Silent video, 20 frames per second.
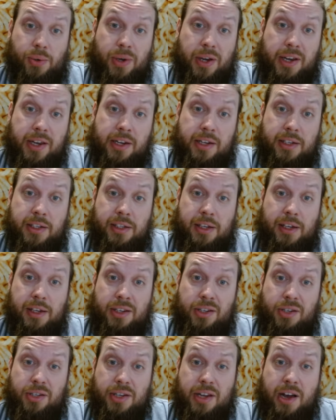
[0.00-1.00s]
so I can
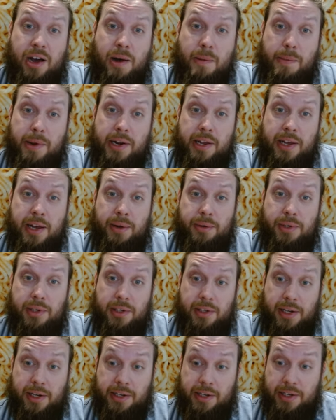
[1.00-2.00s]
see just how many
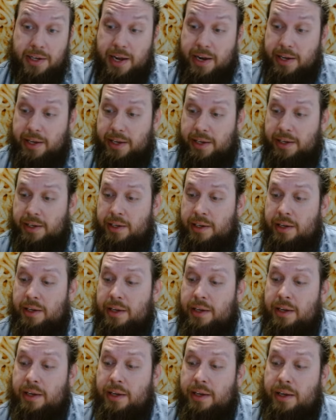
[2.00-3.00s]
ounces I did not get.
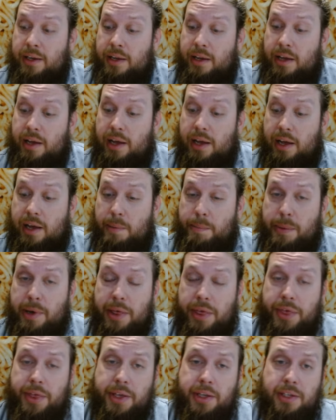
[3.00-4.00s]
Uh,
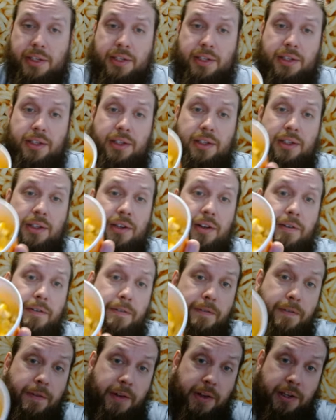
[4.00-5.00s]
but this
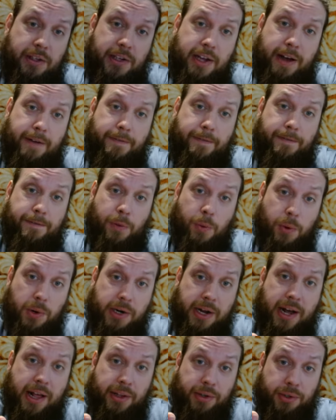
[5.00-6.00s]
is not
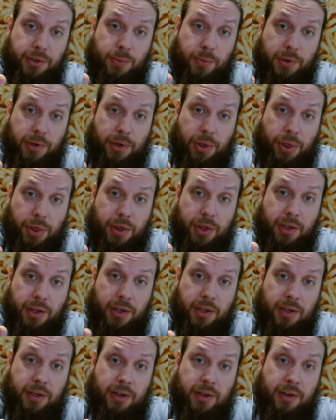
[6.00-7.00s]
$4
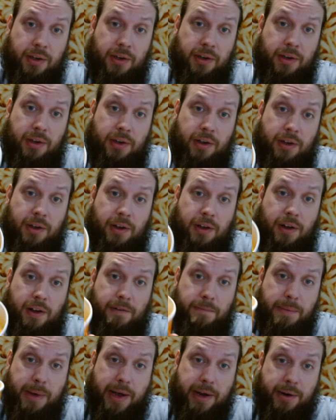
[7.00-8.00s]
worth
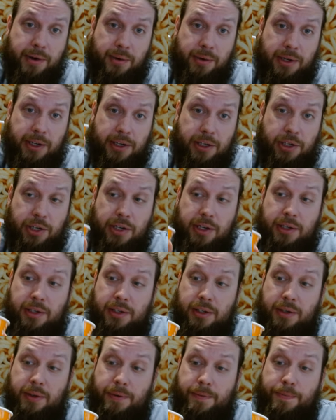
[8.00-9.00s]
of macaroni and
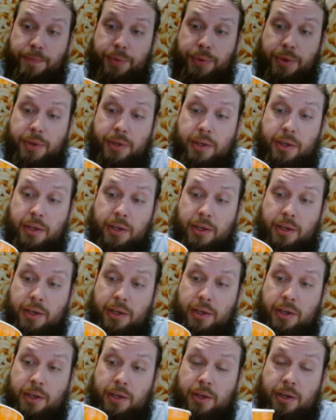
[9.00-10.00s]
cheese.
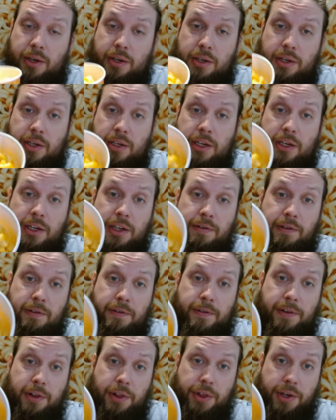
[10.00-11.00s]
You didn't
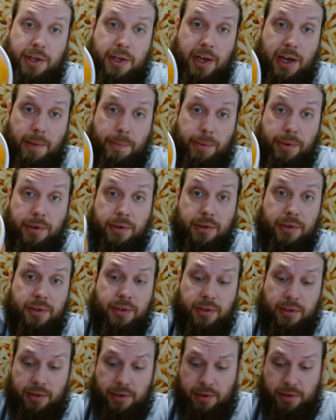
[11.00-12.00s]
even fill the cup.